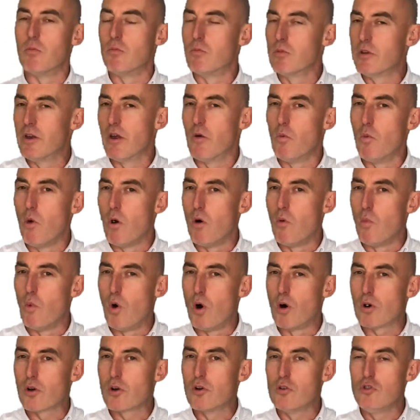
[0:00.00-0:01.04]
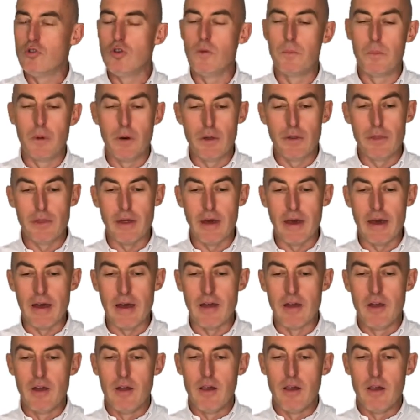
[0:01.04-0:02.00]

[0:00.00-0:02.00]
You know, what could you put there?